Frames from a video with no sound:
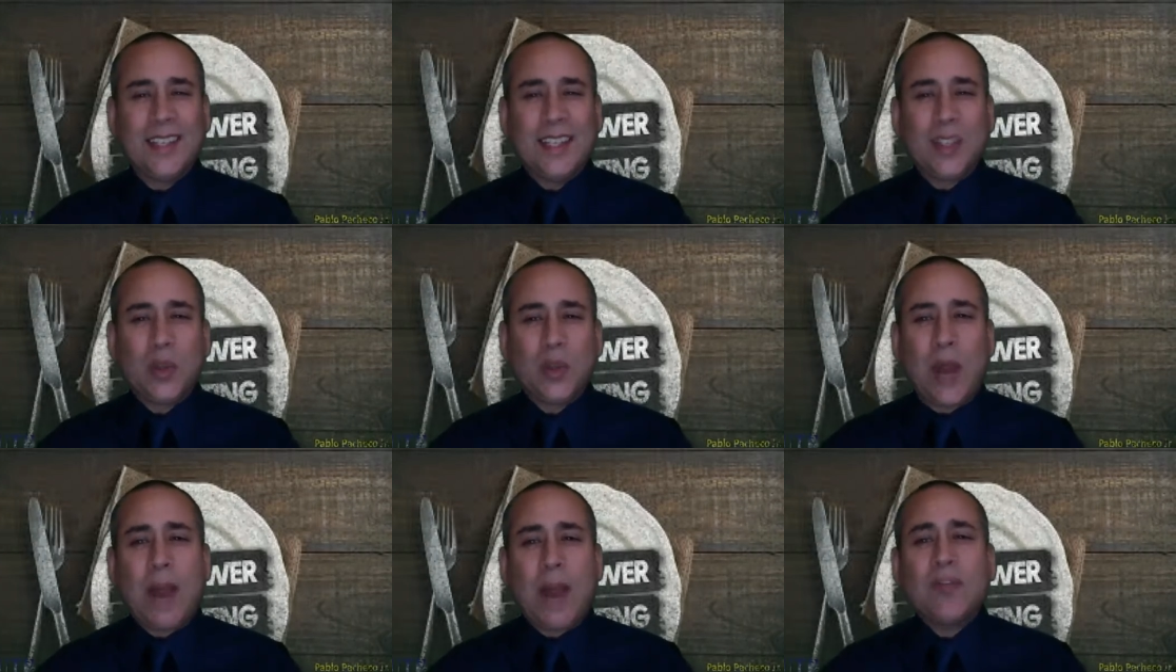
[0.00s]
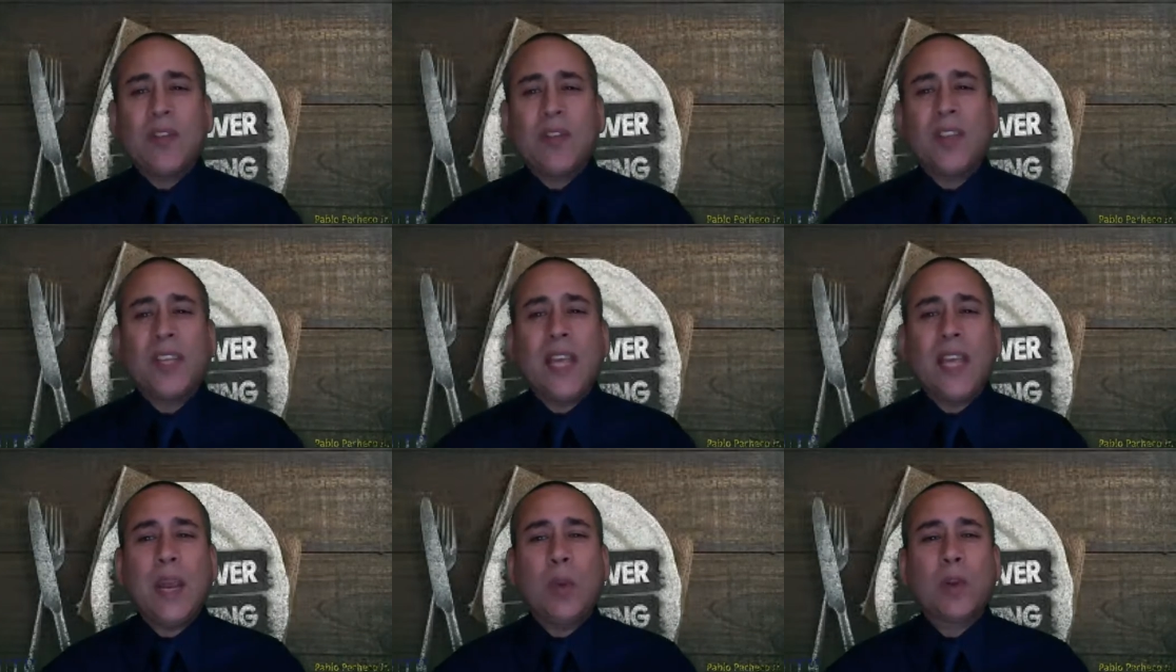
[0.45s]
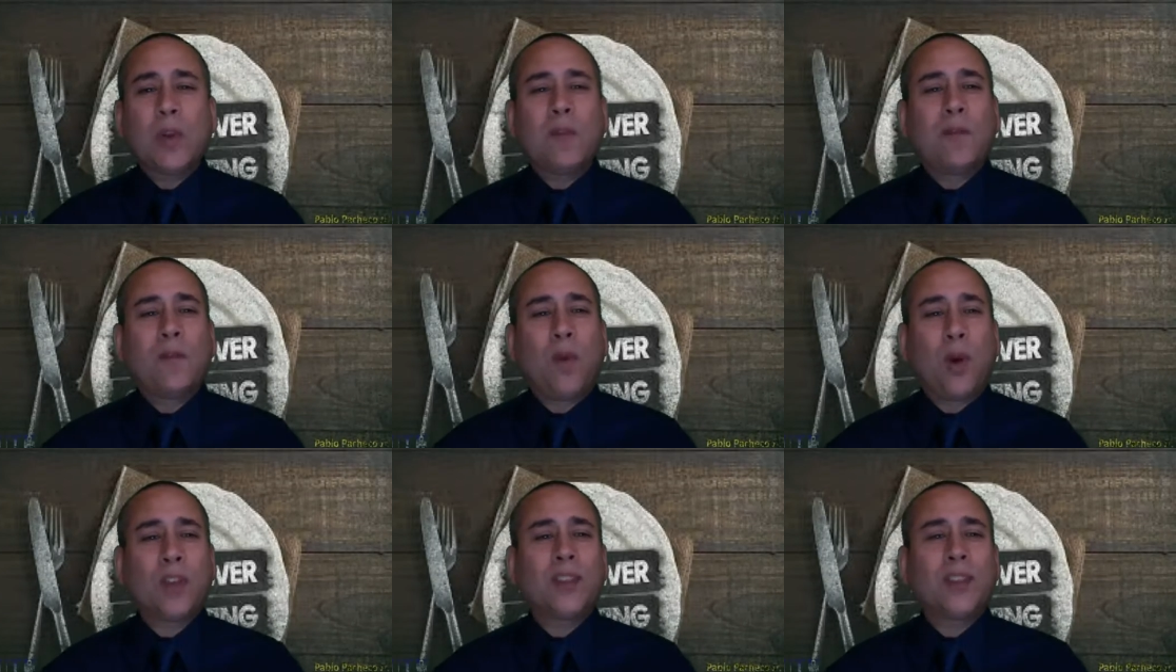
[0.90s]
So after the king was
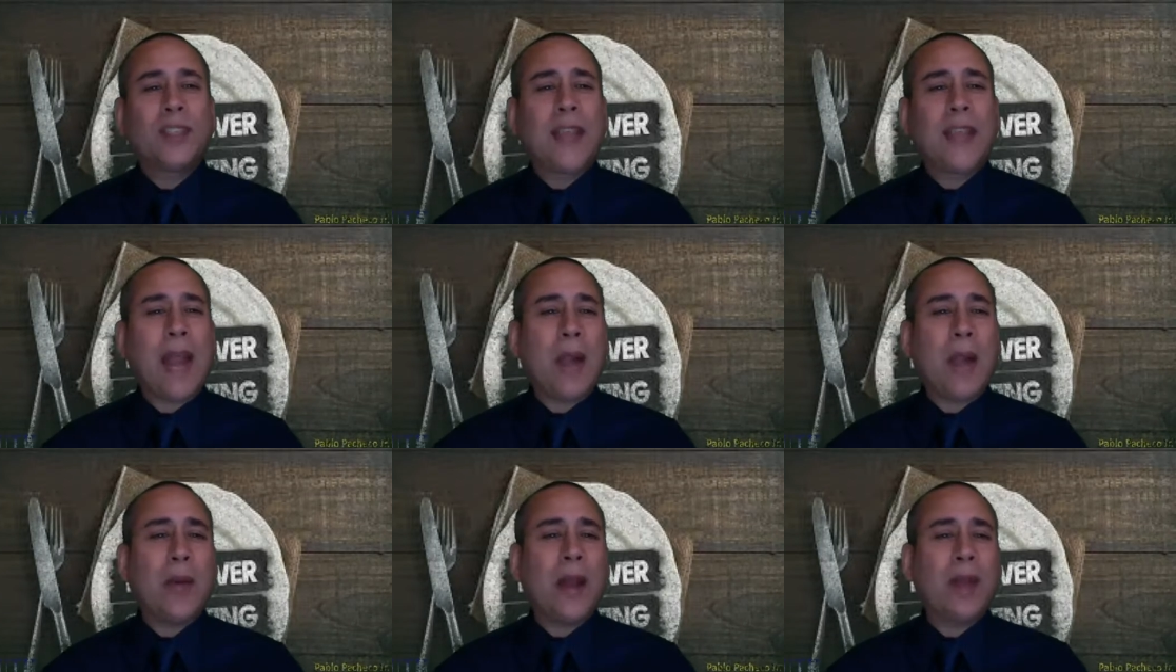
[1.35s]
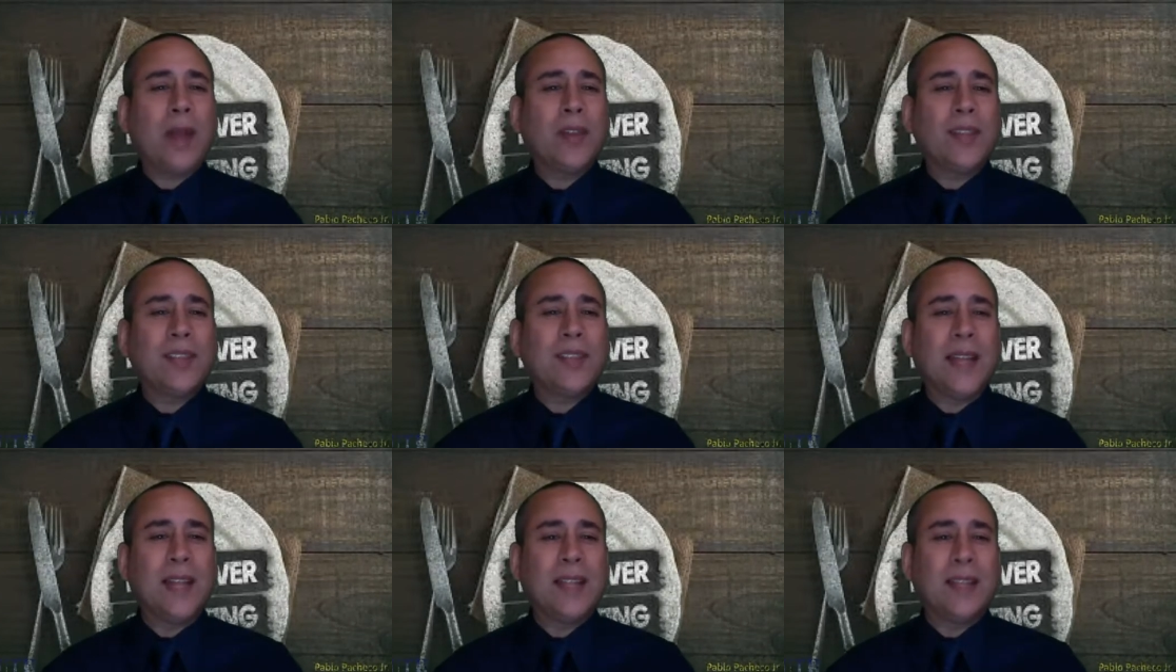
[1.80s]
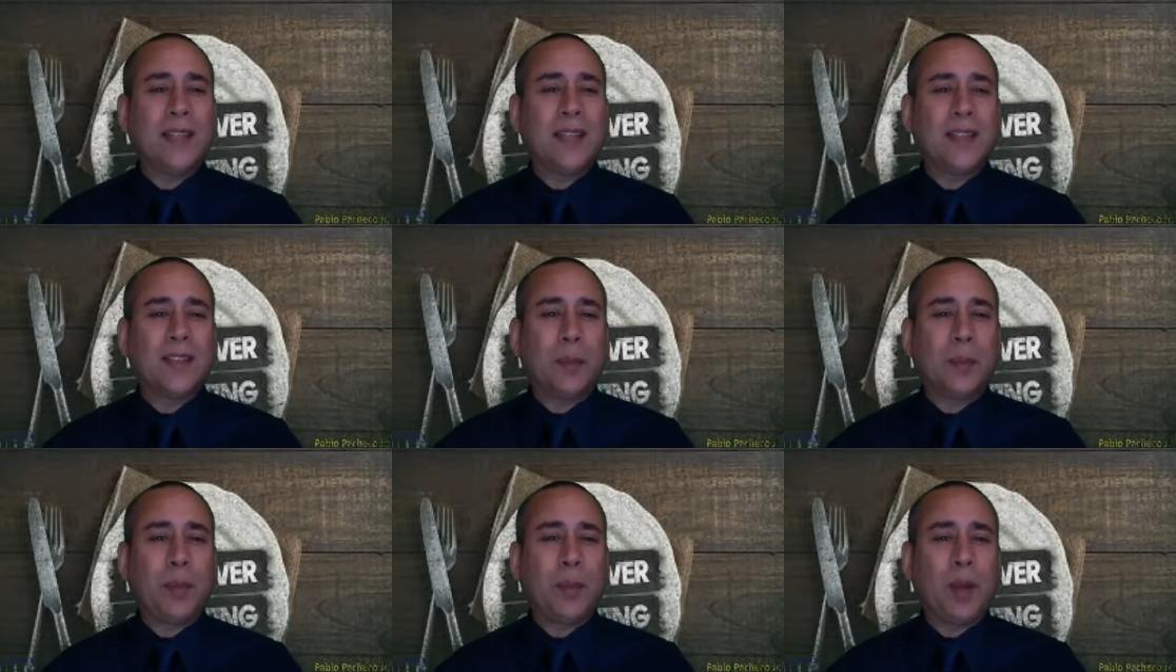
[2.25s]
forced to carry out the
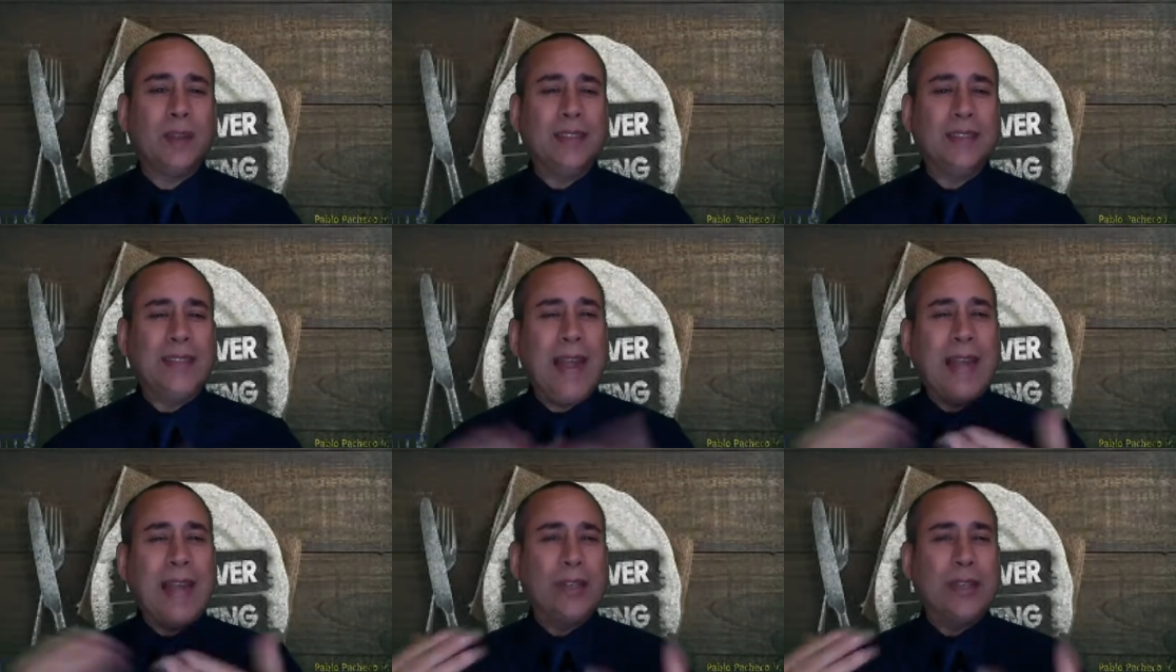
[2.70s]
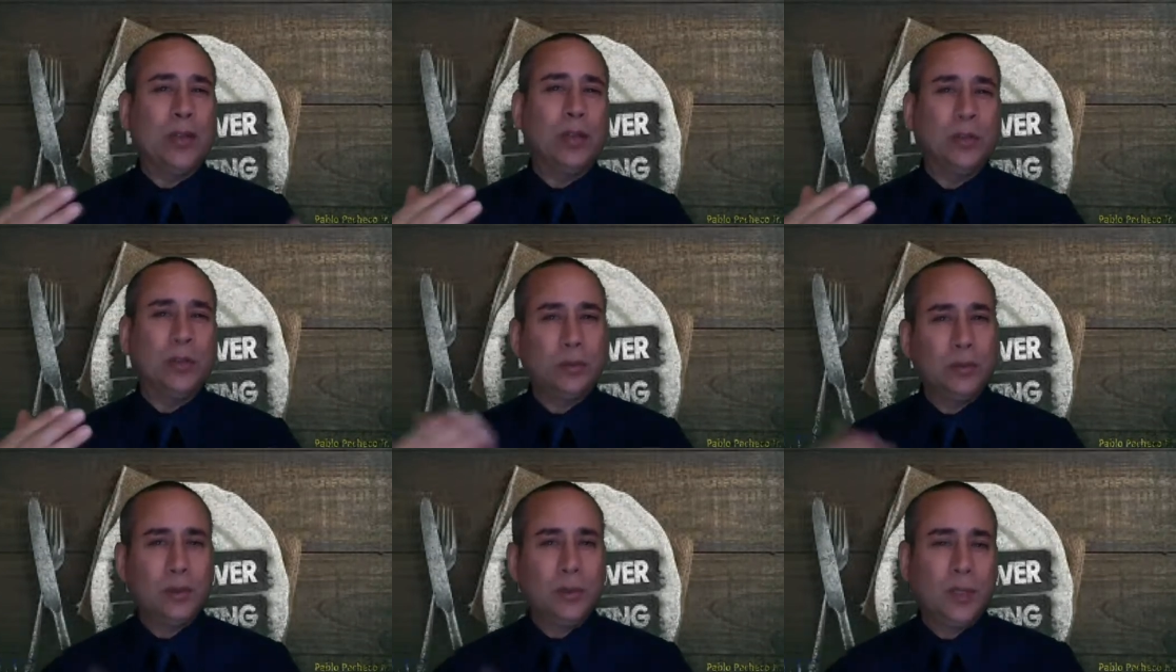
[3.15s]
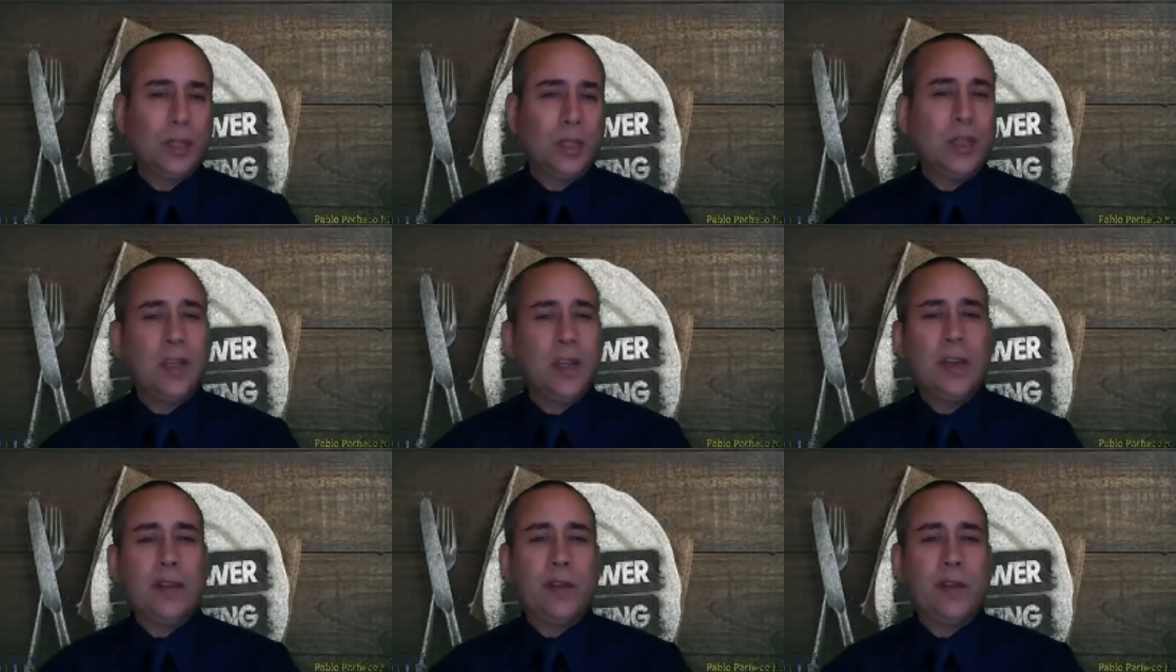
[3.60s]
sentence upon Daniel
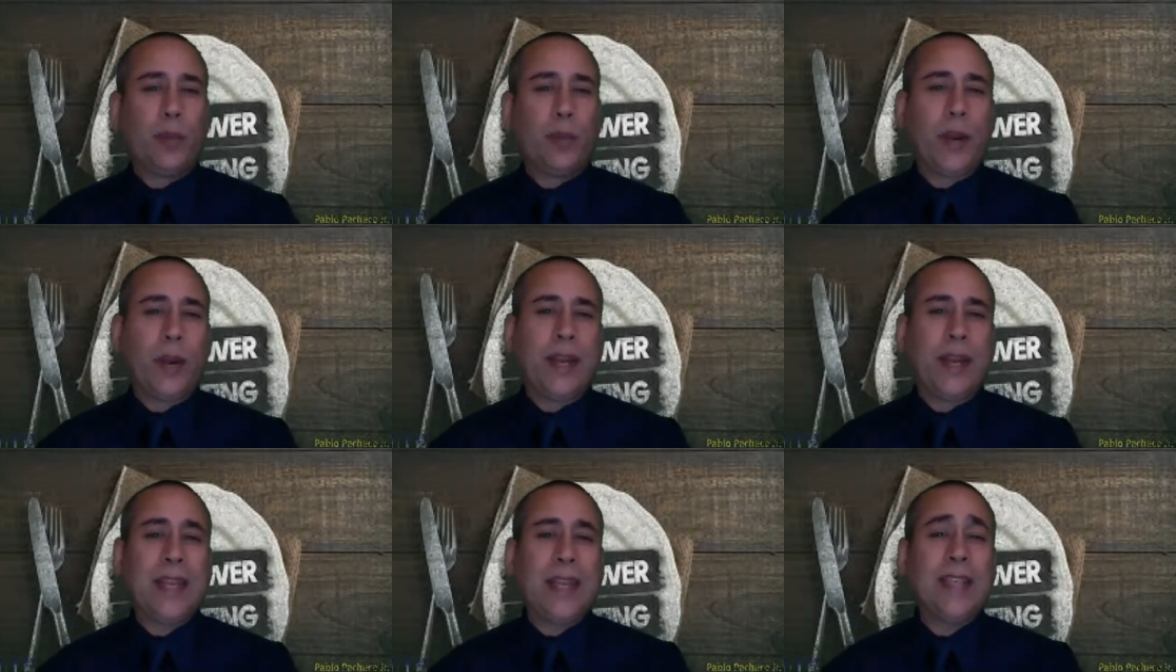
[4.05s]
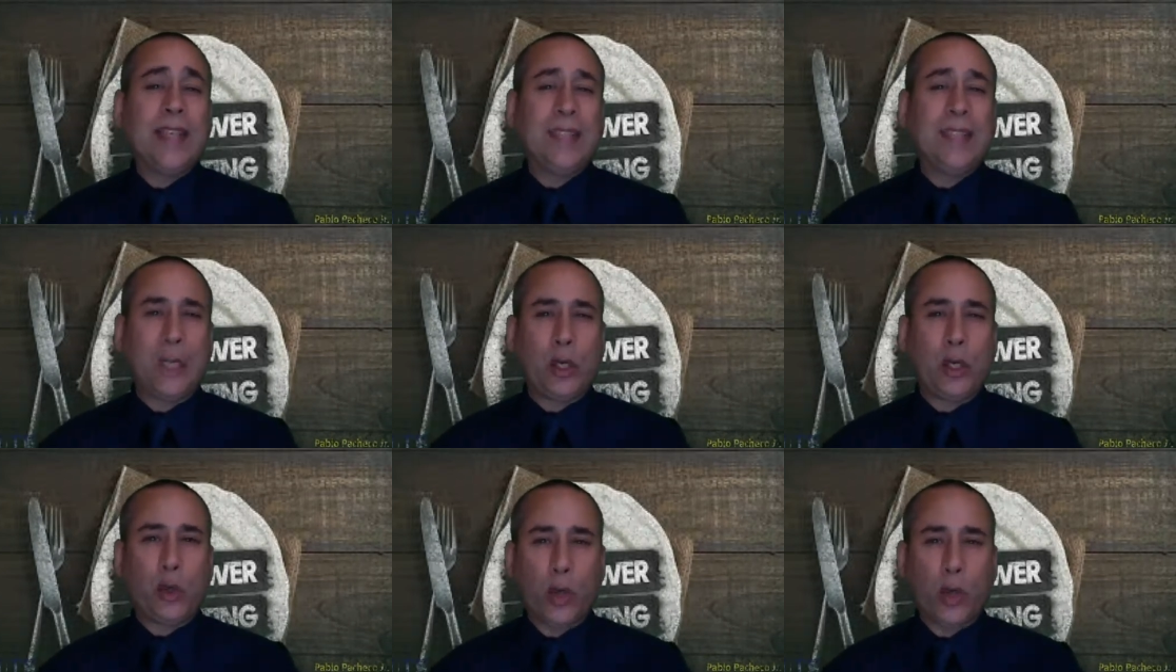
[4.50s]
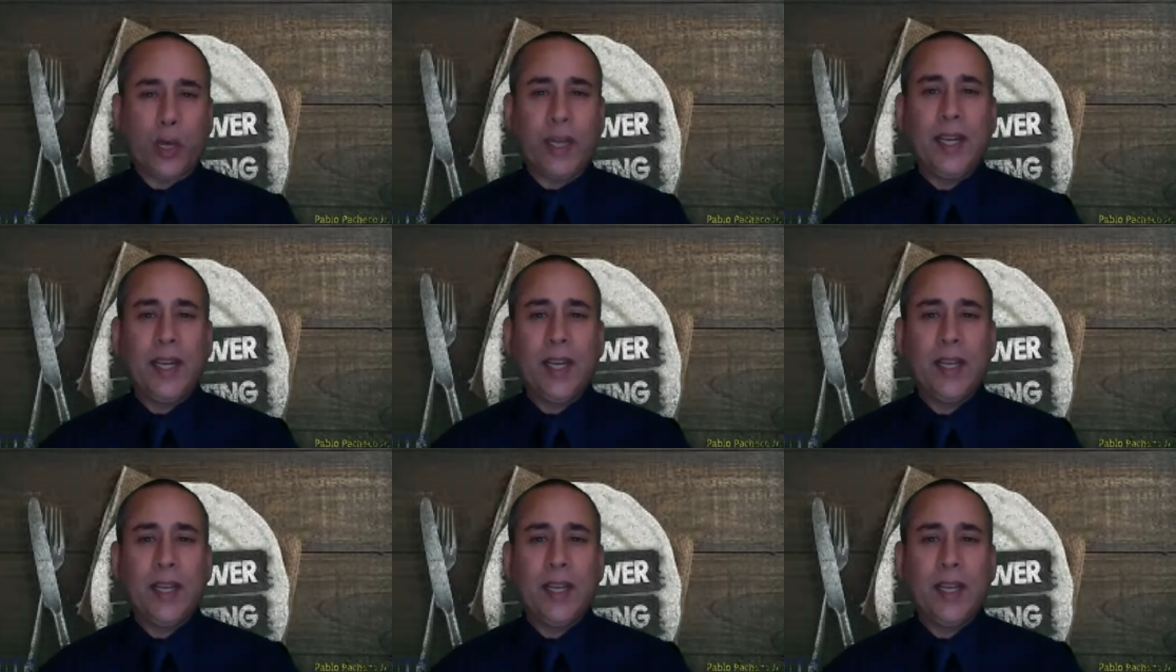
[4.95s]
for breaking his decree,